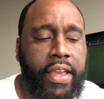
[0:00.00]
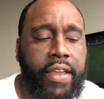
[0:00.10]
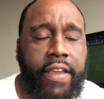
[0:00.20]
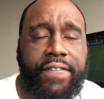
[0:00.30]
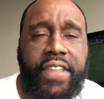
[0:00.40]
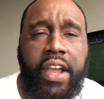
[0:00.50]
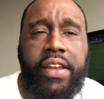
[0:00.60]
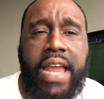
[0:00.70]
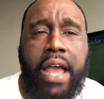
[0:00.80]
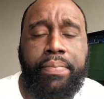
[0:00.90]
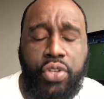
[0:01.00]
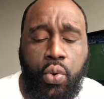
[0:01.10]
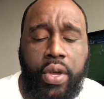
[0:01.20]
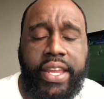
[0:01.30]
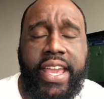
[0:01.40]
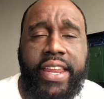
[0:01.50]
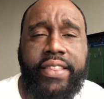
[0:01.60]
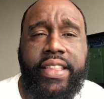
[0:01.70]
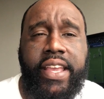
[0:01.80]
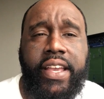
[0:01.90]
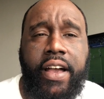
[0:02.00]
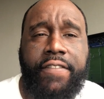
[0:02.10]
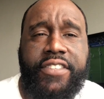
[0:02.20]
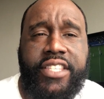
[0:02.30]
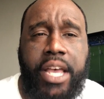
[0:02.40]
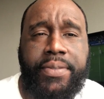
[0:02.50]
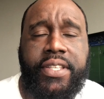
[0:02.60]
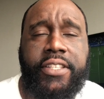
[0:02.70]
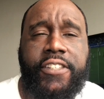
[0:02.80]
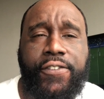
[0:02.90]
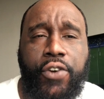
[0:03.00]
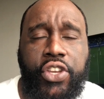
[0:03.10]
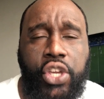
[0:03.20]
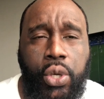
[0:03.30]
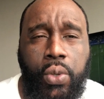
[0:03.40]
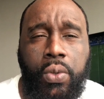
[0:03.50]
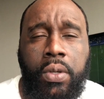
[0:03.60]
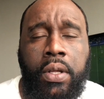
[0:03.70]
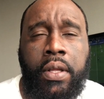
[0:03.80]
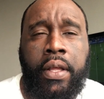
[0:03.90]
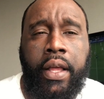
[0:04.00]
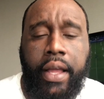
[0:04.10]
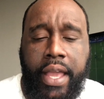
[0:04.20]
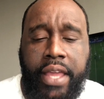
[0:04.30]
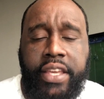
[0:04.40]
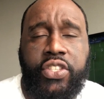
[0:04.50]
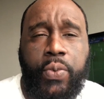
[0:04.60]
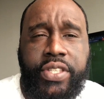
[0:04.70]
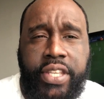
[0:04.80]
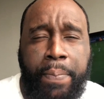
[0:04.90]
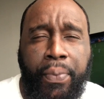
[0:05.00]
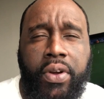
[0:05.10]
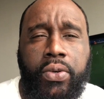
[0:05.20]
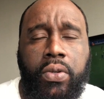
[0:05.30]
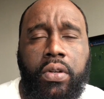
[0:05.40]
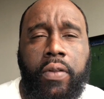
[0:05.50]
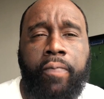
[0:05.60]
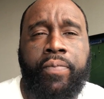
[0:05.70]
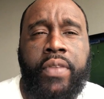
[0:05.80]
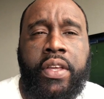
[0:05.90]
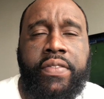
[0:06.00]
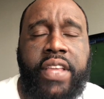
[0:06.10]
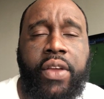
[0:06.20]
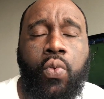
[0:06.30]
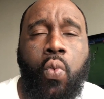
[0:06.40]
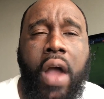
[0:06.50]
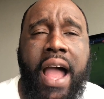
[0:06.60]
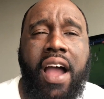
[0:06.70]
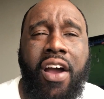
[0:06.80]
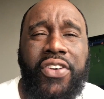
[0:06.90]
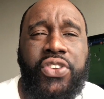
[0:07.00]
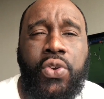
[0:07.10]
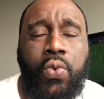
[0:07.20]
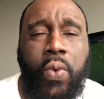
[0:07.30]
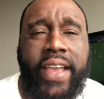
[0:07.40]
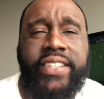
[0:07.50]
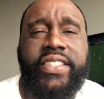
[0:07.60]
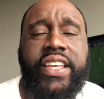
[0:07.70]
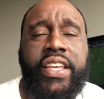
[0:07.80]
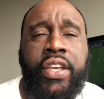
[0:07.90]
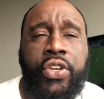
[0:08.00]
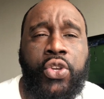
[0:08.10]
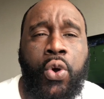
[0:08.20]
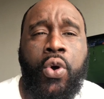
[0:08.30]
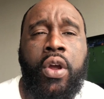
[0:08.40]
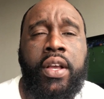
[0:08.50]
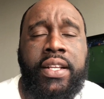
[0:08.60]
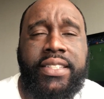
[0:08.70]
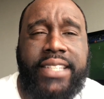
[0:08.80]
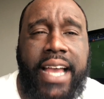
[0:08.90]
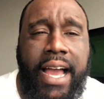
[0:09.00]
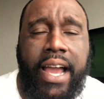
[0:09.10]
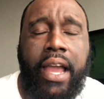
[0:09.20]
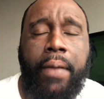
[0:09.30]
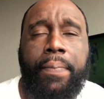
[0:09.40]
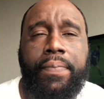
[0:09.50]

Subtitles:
If they're not doing anything of substance for you and it's reciprocal, then why are you wasting your time?